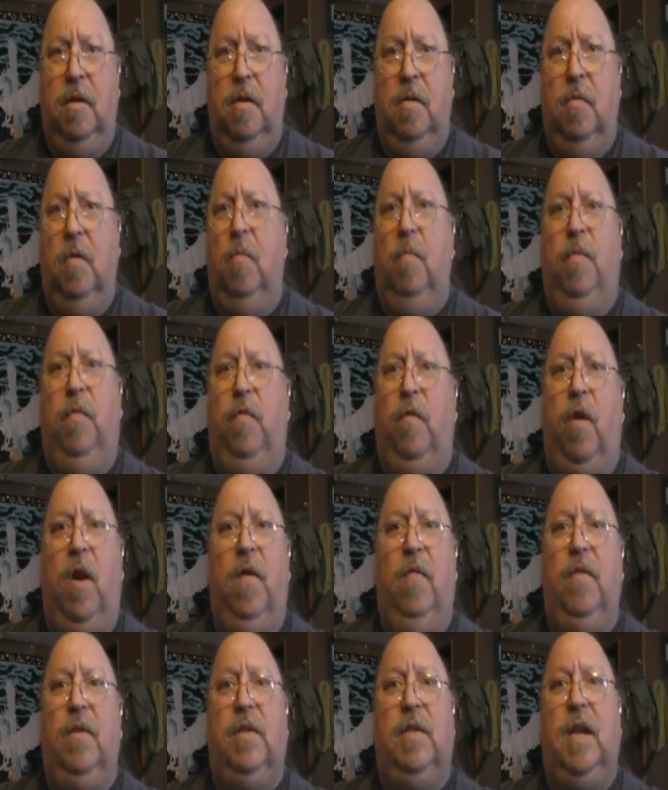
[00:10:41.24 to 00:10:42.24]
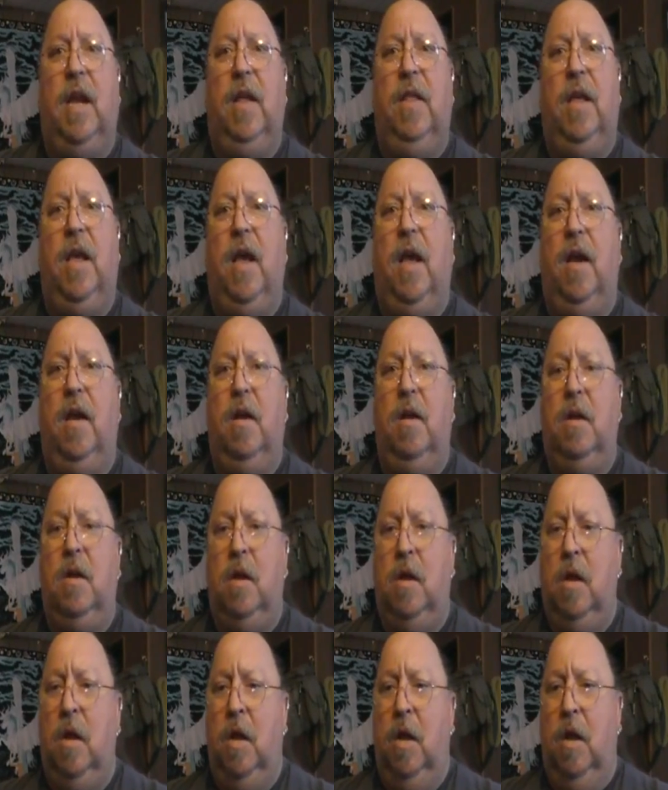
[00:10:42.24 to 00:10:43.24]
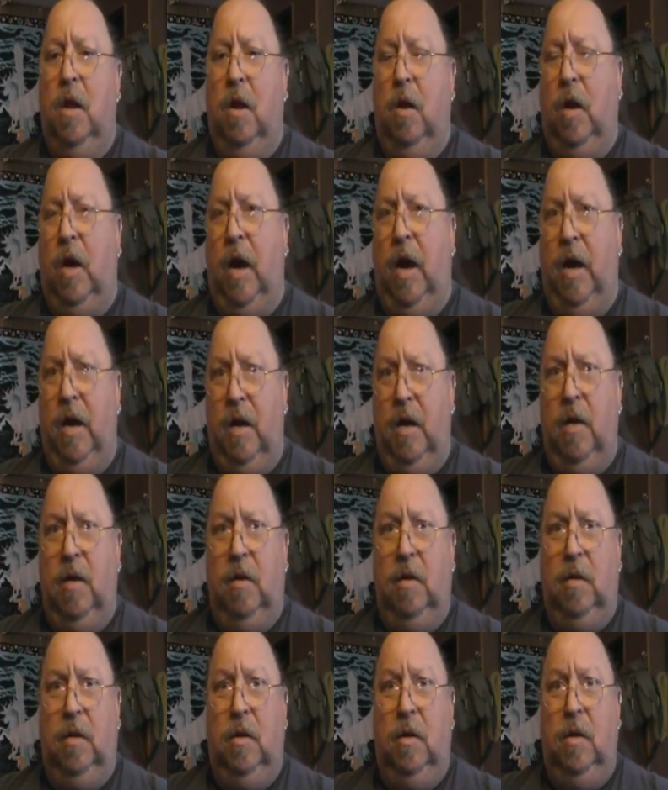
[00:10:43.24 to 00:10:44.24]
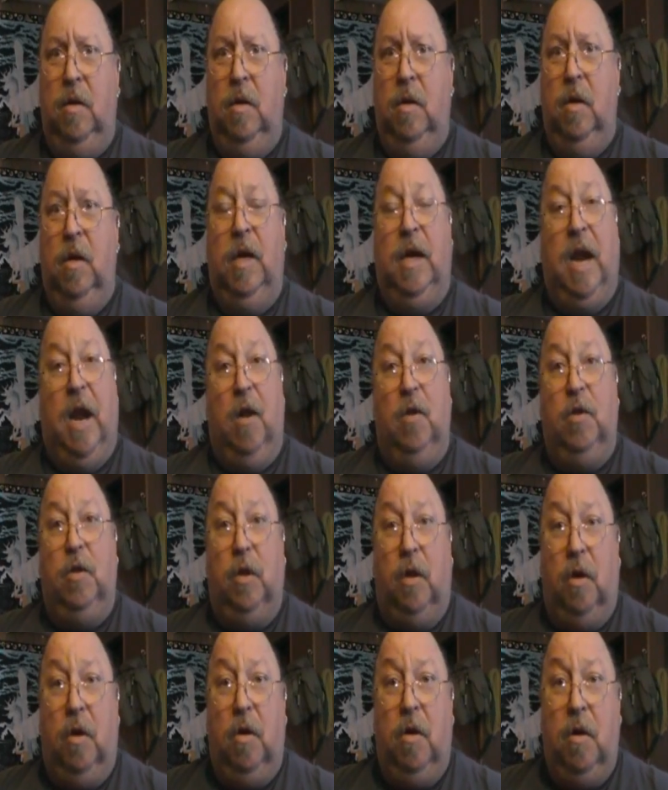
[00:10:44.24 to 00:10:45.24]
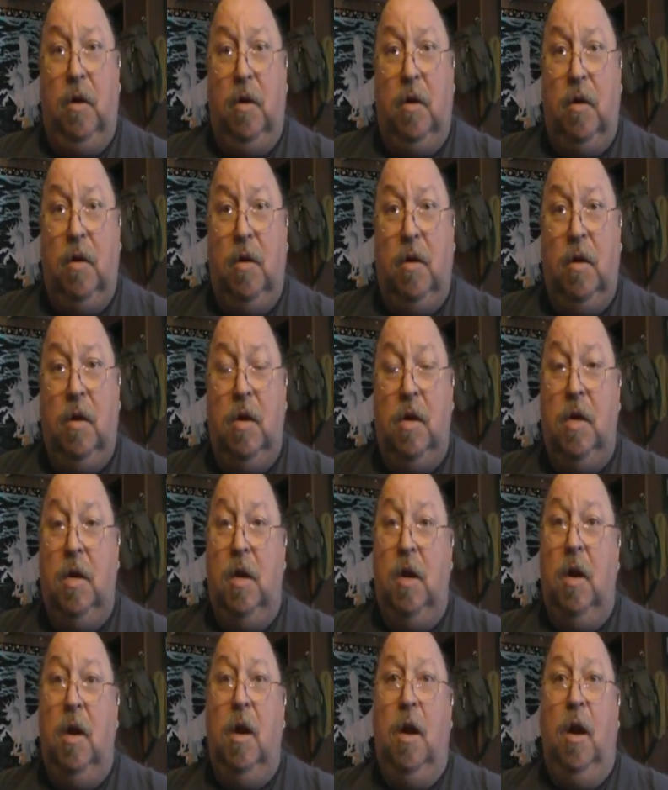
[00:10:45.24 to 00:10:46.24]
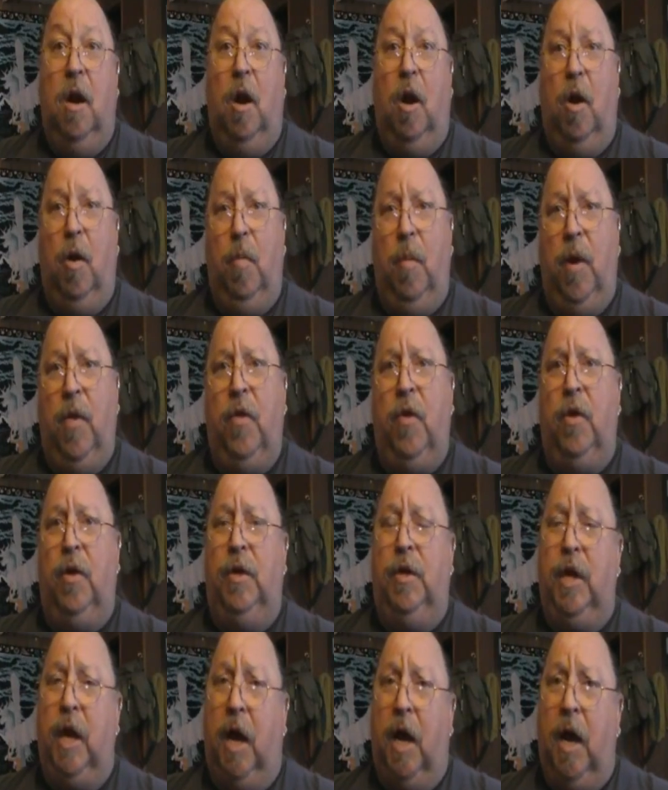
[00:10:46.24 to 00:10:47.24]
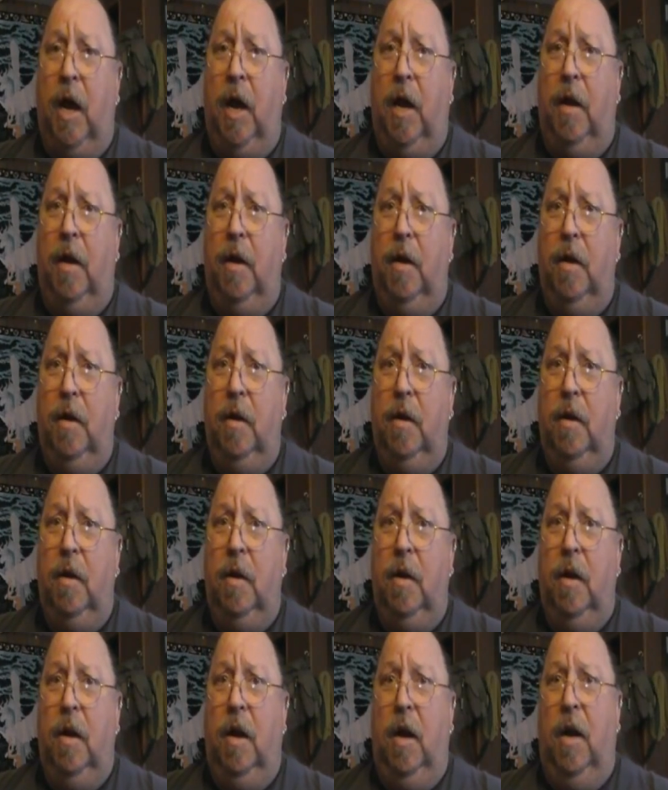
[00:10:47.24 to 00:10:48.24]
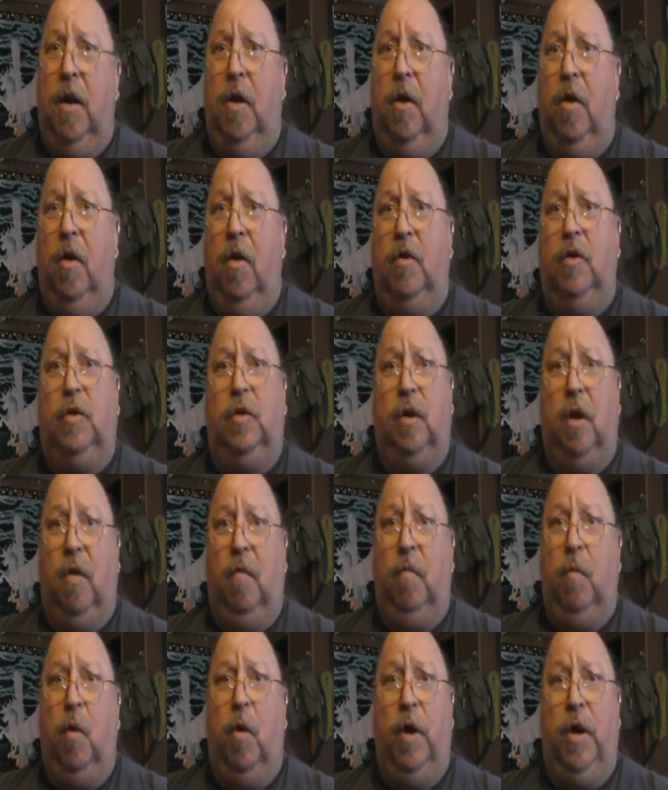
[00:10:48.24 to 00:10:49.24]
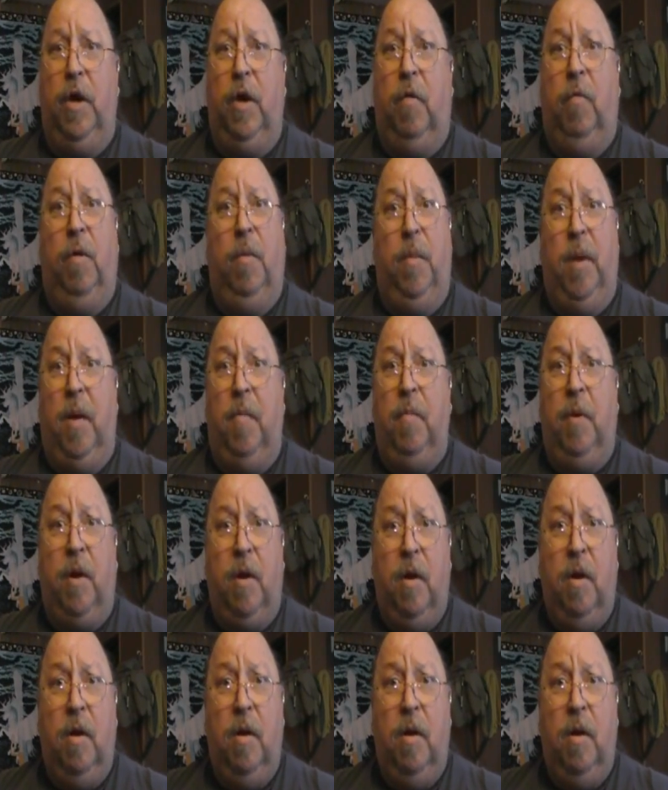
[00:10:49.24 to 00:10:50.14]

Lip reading: But before I even say that, okay, counselor, her mother died in her sophomore year, remember?